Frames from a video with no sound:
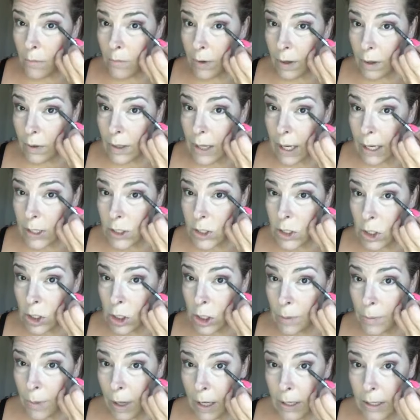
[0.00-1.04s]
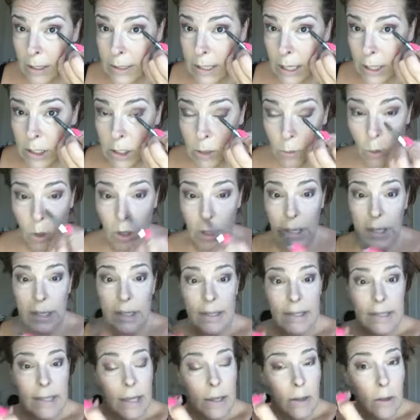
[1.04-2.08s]
foundation, you might decide you want a
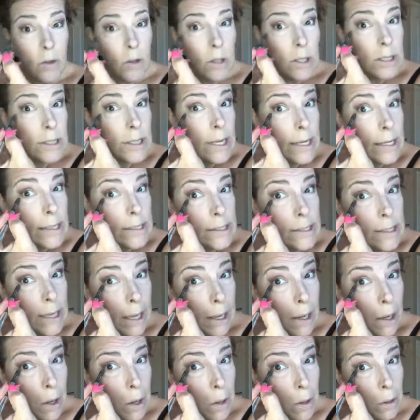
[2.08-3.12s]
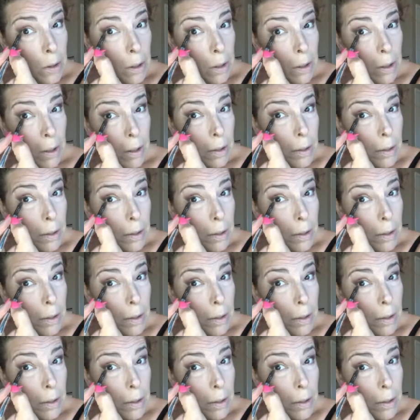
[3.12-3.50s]
concealer to test out.